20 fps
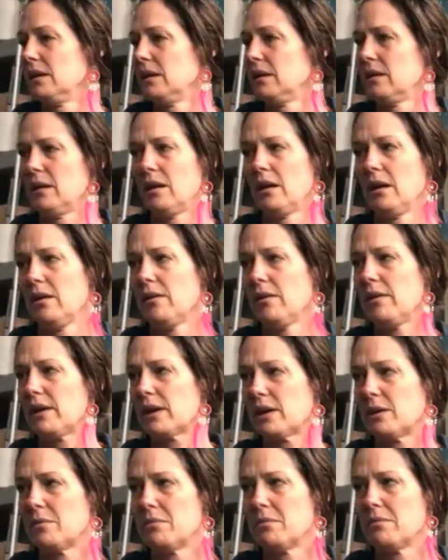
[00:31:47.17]
I
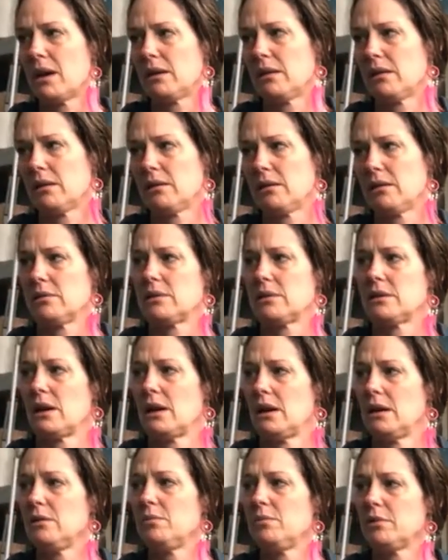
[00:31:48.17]
think a month or so,
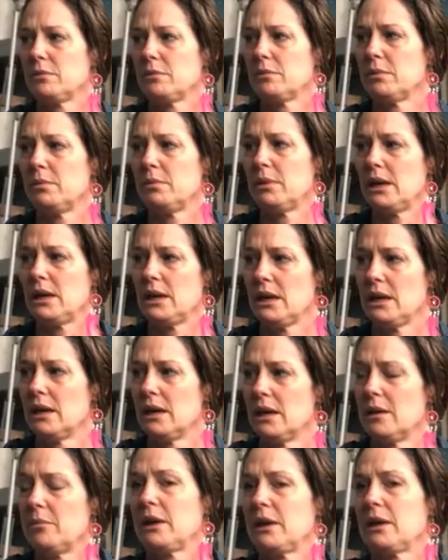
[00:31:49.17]
probably. Yeah.
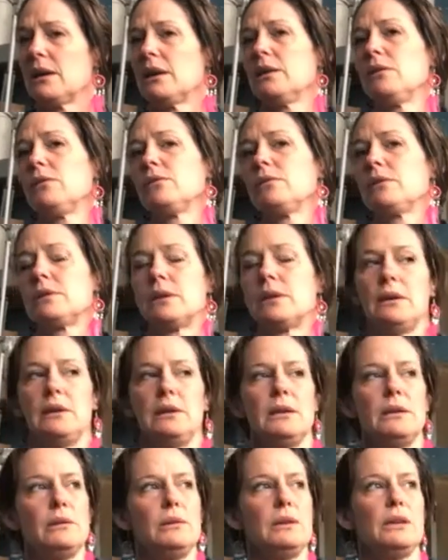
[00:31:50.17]
Because, and also
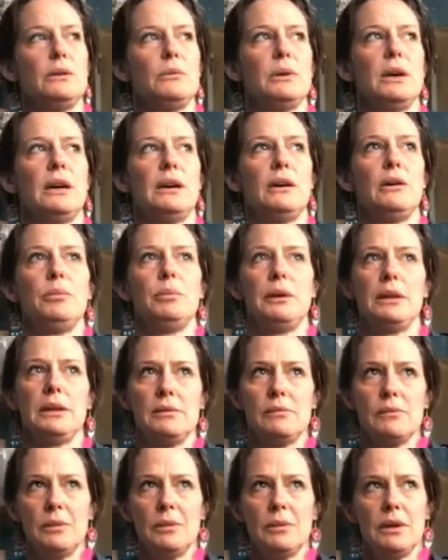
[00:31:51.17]
you were
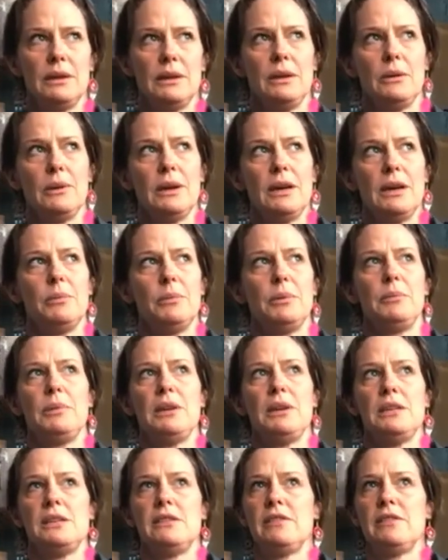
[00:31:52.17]
helping
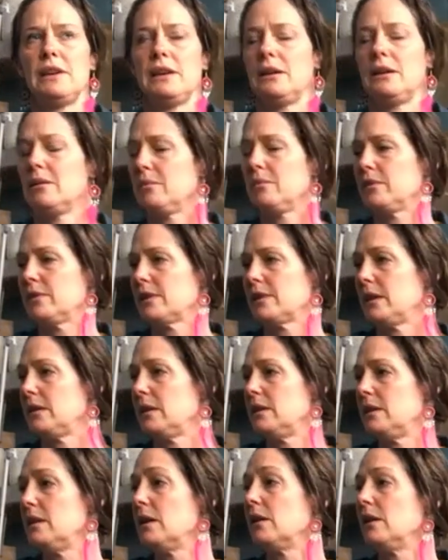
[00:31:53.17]
me develop, say,
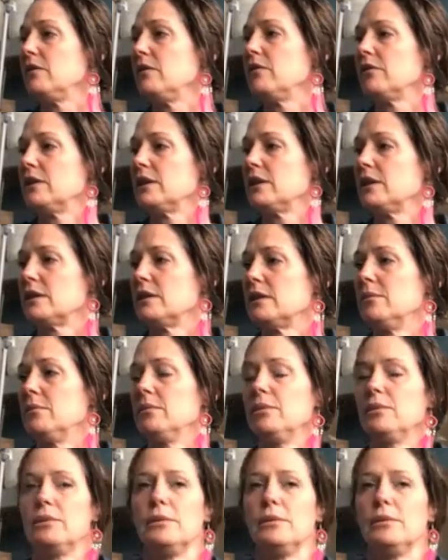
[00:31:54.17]
the knight, for example.